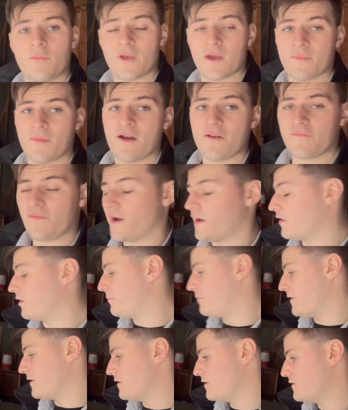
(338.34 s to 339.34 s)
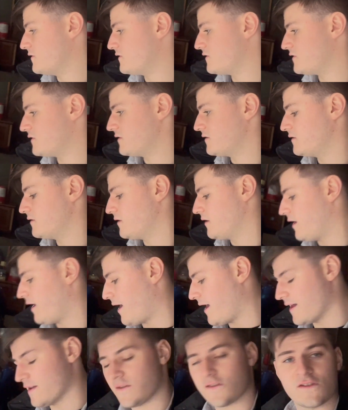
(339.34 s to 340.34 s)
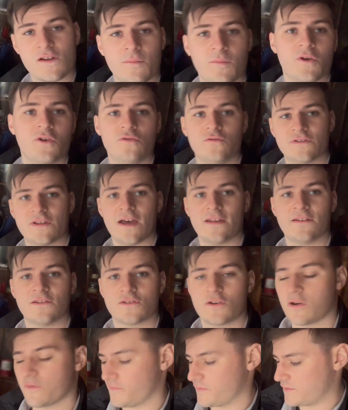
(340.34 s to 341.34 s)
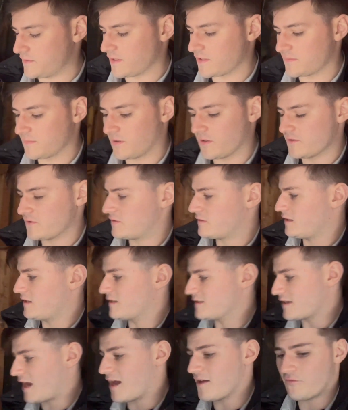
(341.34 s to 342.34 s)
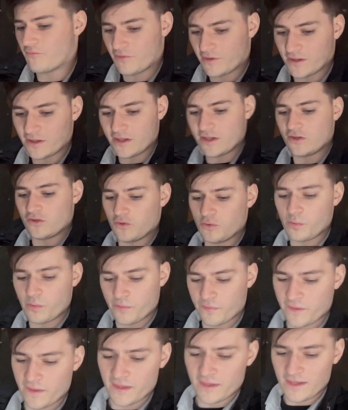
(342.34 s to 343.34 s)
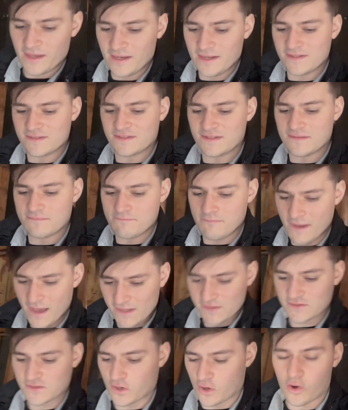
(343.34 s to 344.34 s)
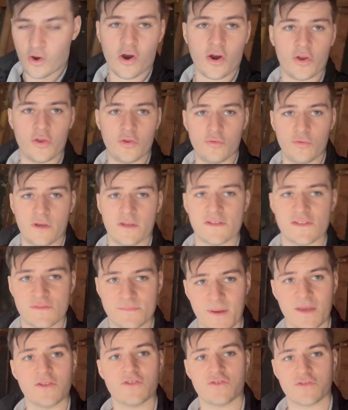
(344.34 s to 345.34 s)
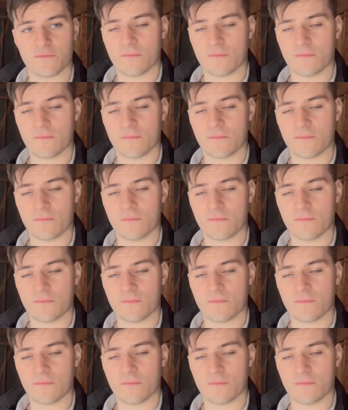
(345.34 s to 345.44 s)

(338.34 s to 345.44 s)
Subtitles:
yeah, my final opinions as someone who's had this car for 6 months is I really do think it is the best car you can spend your